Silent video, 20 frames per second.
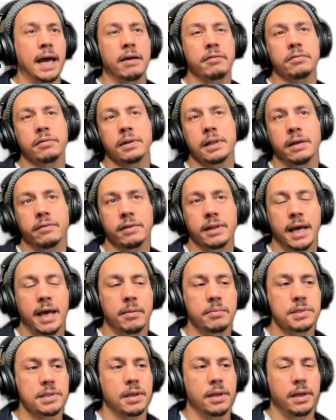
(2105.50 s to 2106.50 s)
that I have for 11
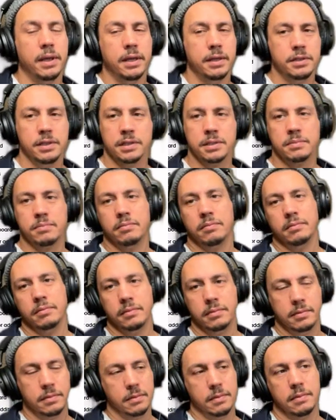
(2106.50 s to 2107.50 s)
Labs, just
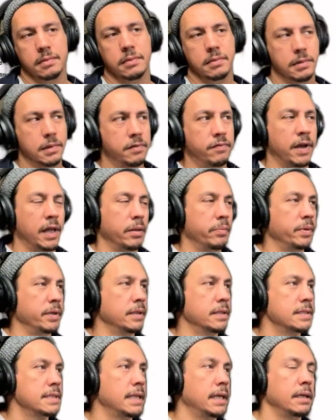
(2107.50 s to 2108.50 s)

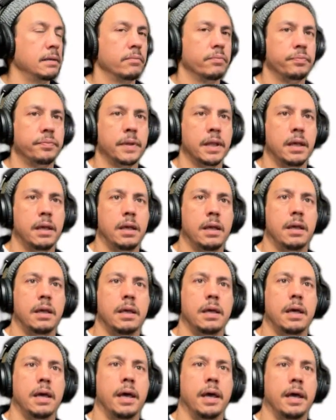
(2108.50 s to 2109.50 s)
developing this thing.
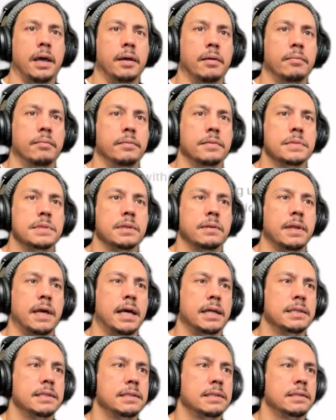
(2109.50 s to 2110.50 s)
So
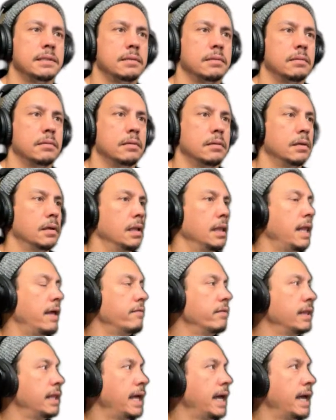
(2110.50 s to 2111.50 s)
that's
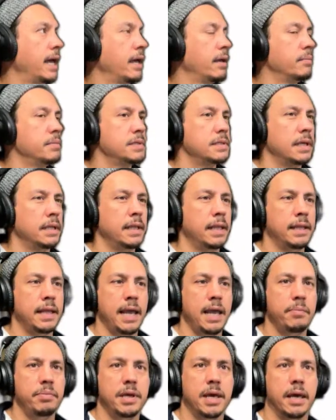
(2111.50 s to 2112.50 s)
11 Labs. And then
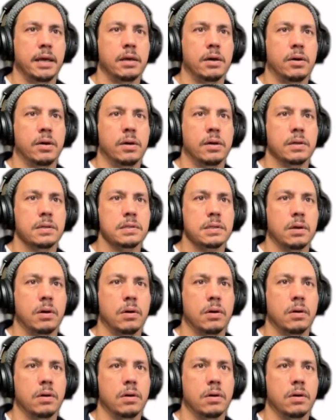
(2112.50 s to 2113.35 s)
the API calls